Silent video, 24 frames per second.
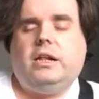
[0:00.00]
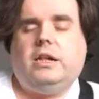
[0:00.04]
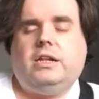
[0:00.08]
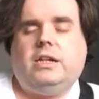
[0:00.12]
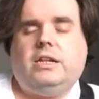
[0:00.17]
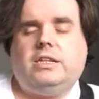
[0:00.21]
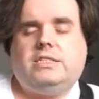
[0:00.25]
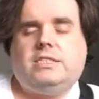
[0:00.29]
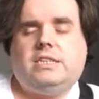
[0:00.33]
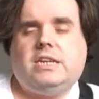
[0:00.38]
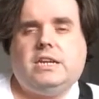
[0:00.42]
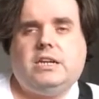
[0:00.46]

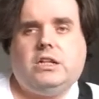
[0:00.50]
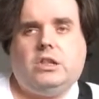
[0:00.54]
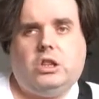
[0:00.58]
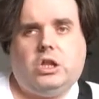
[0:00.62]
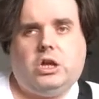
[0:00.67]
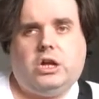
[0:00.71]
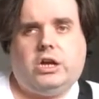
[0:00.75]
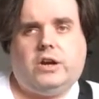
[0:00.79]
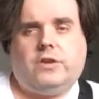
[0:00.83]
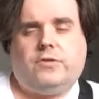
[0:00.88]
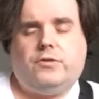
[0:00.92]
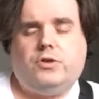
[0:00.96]
Let's take a
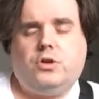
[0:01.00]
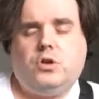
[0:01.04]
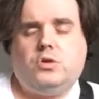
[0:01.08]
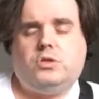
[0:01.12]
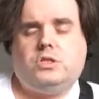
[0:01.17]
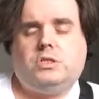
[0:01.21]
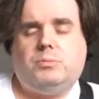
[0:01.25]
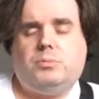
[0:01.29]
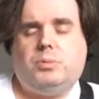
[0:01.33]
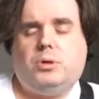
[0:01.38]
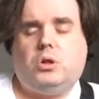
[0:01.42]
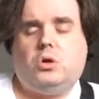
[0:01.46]
look at a few
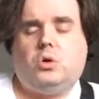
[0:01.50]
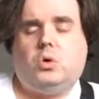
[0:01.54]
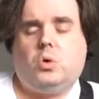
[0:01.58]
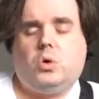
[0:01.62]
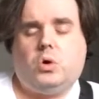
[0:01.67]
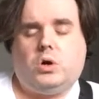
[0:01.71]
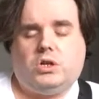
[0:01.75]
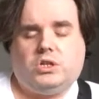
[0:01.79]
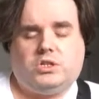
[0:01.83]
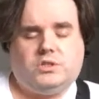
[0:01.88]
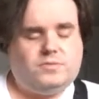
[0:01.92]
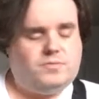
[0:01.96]
simple
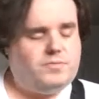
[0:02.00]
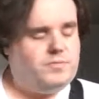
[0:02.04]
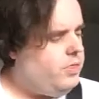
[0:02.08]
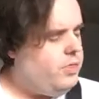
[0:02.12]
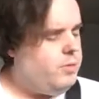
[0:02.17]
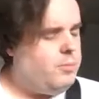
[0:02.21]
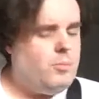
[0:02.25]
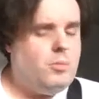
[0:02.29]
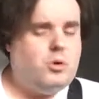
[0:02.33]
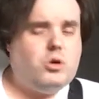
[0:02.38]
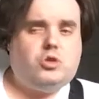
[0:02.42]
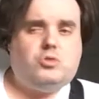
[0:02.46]
chords.
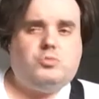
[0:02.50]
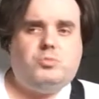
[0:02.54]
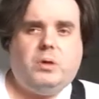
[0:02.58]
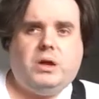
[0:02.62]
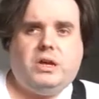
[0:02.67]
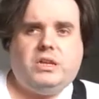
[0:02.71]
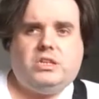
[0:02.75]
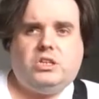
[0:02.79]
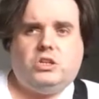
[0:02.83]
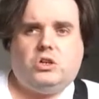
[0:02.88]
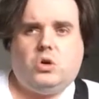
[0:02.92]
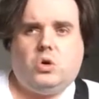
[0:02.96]
The most
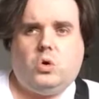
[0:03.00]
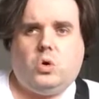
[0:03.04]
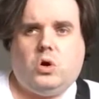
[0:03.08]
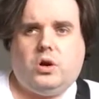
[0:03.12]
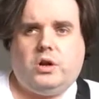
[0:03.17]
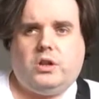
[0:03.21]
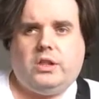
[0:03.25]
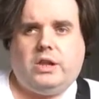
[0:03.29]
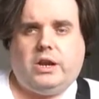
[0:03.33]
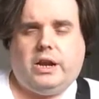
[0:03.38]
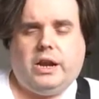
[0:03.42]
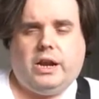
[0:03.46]
basic
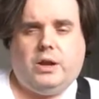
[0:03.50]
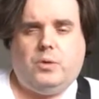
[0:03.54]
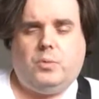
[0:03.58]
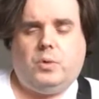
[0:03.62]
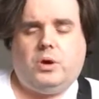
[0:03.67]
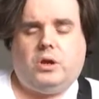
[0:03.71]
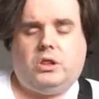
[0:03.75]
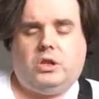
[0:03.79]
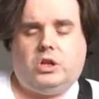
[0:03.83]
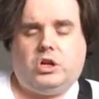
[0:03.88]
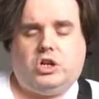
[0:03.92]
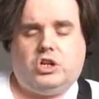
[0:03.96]
chord that
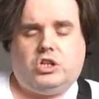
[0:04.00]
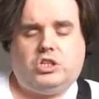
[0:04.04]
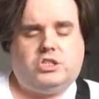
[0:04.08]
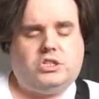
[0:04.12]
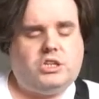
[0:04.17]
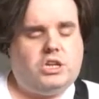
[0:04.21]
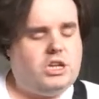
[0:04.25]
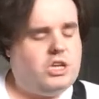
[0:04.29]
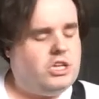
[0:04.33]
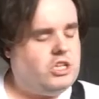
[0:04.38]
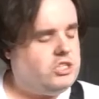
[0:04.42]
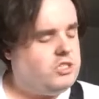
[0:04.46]
anyone learns
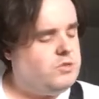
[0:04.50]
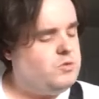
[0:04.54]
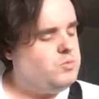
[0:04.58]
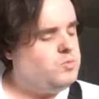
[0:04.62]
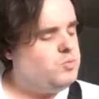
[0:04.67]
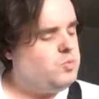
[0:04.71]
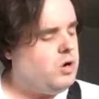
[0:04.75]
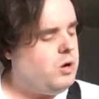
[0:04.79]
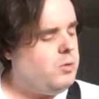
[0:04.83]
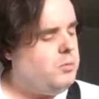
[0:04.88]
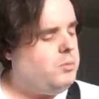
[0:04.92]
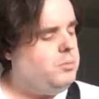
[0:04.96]
is
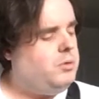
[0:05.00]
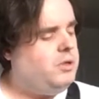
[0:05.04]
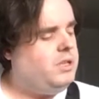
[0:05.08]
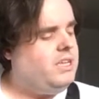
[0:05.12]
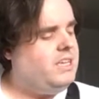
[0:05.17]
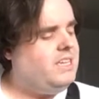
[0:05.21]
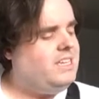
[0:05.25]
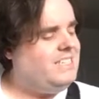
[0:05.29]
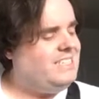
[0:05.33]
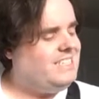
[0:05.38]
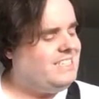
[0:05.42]
probably